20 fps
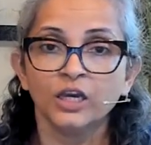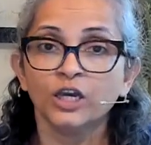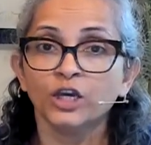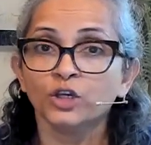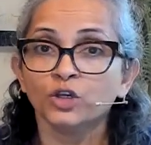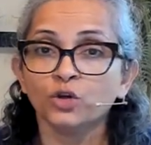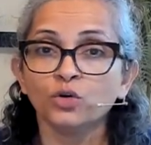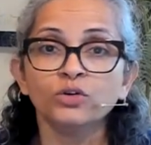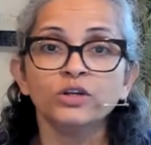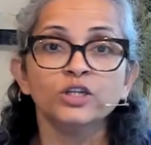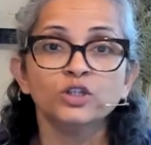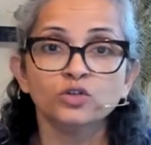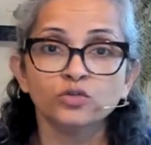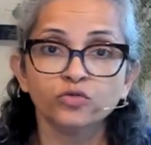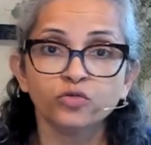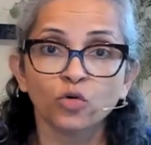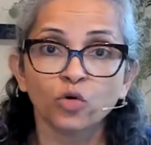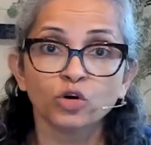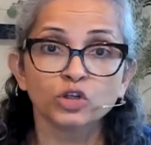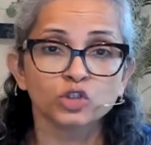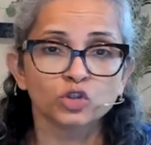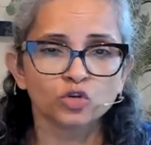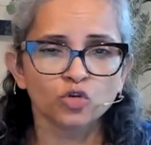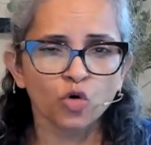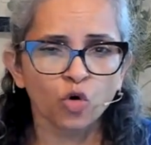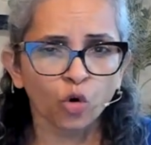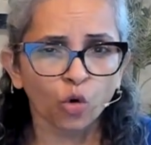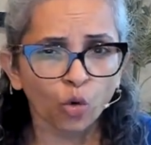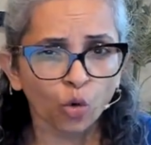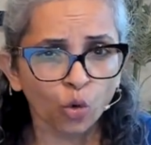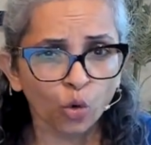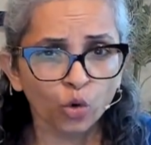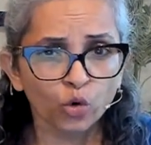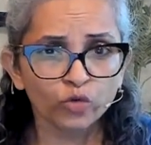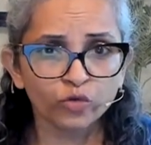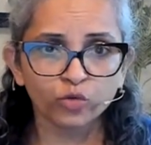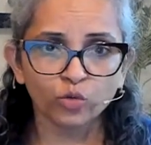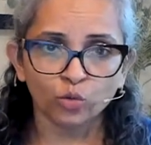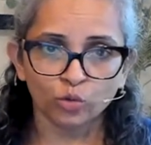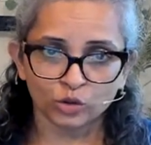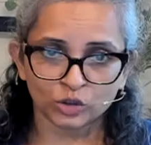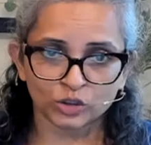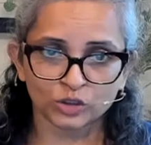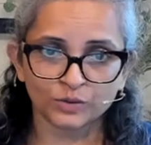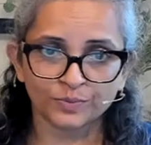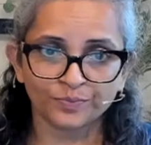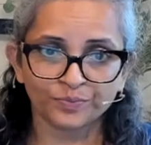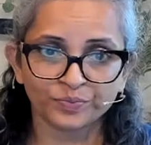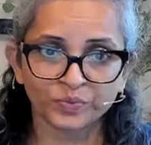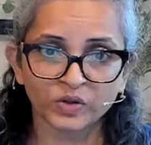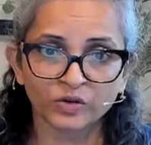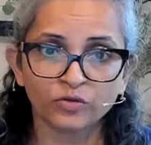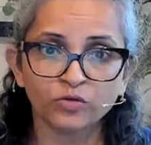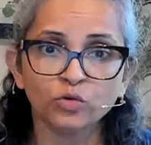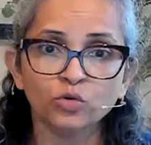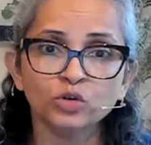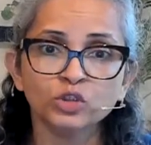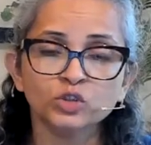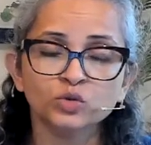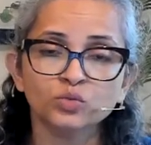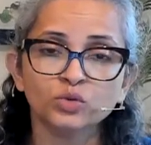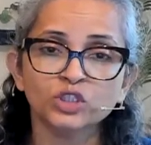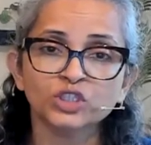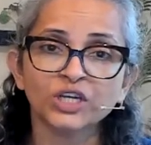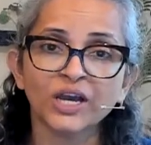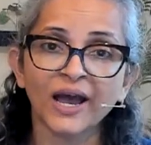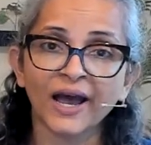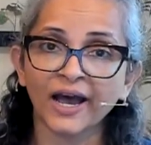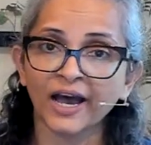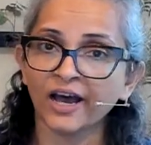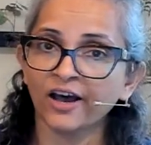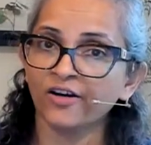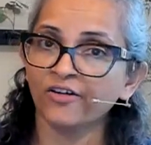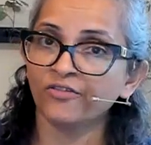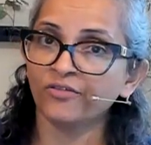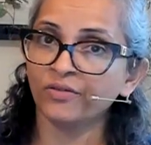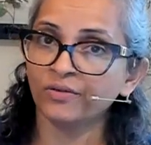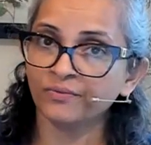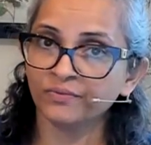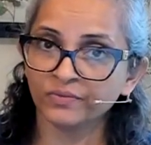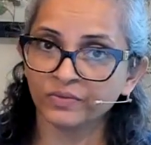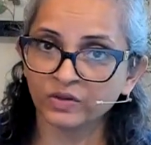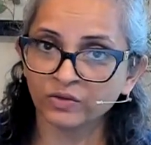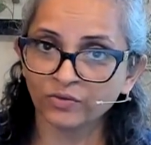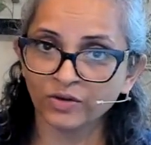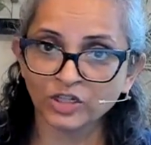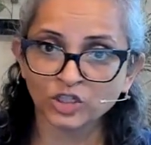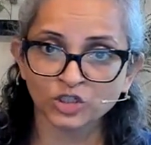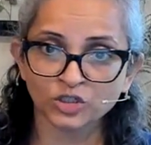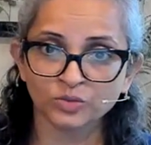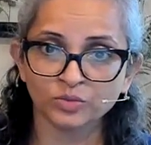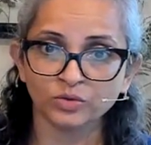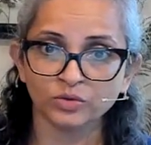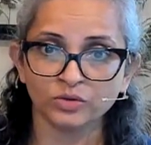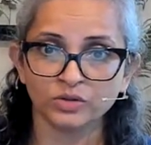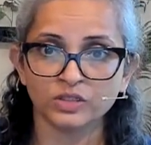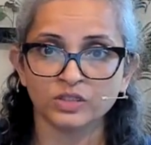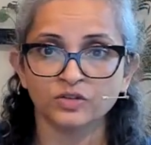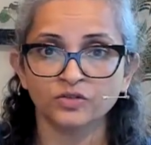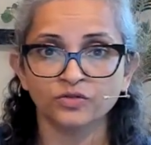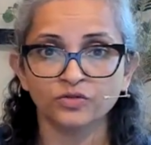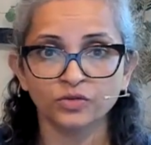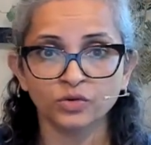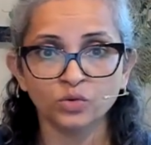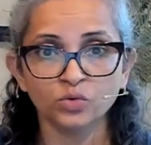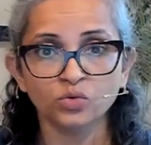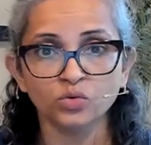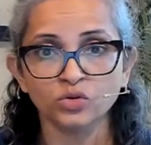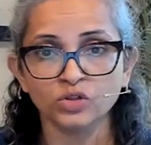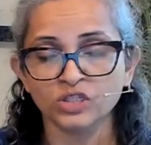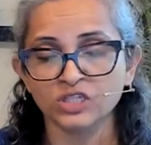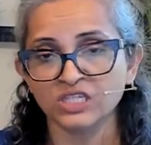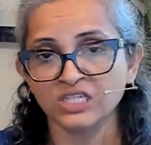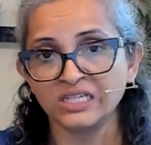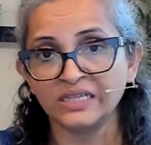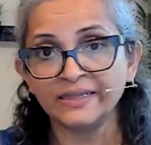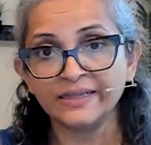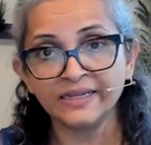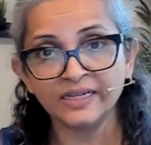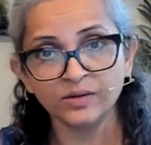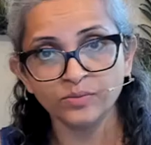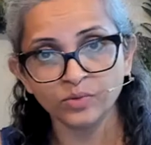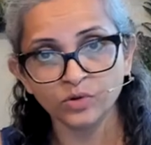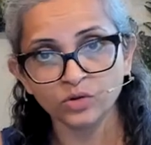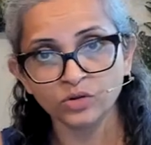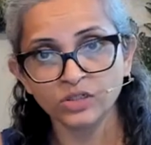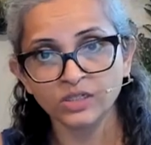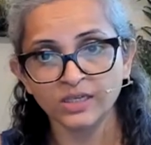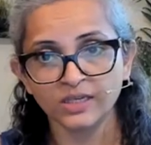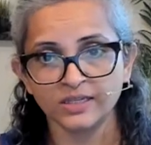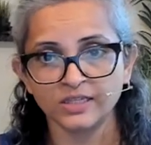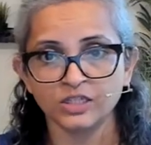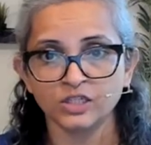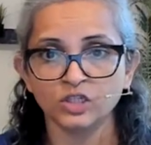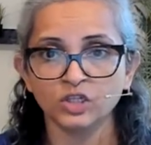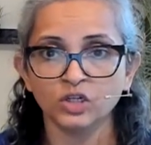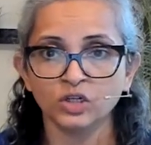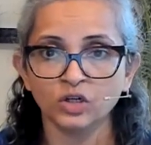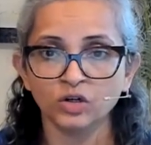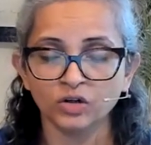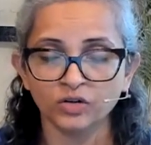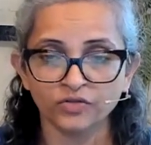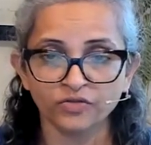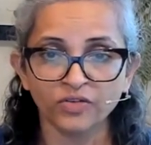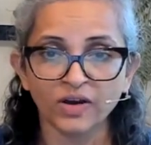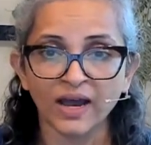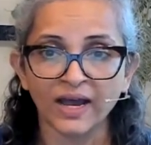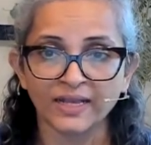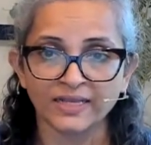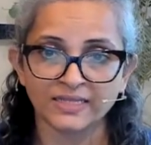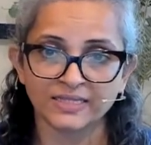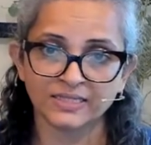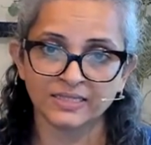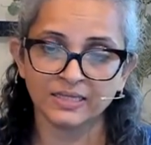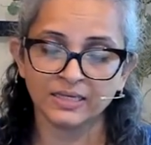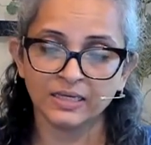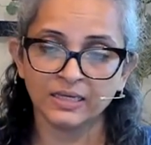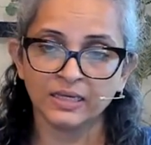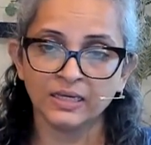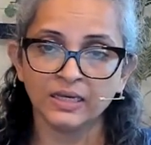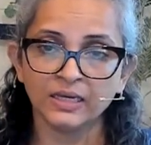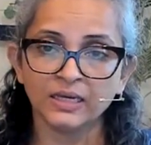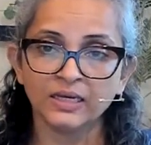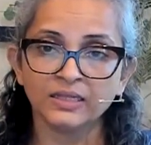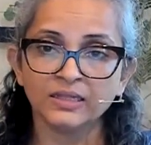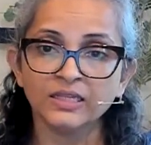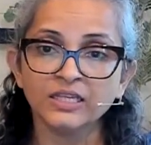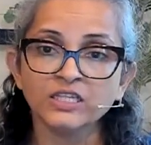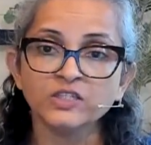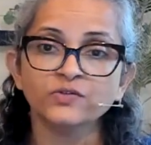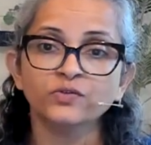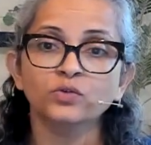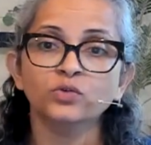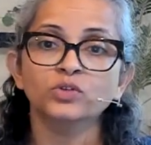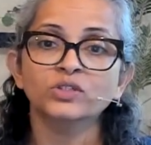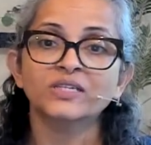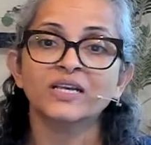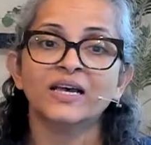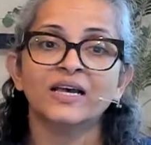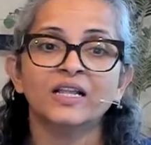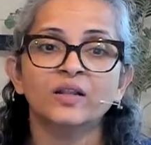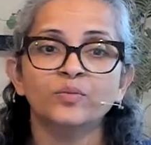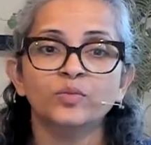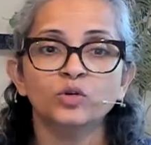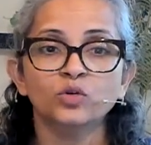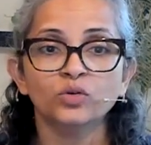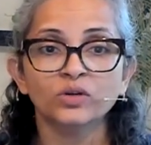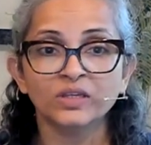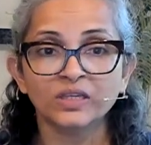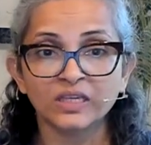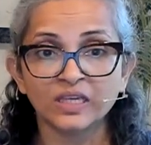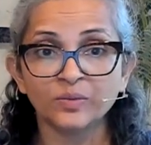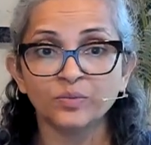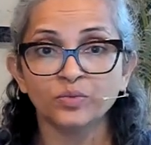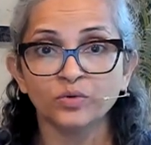You need to focus on whole foods, foods which have vegetables, fruits, lean proteins, good fats. These foods help you keep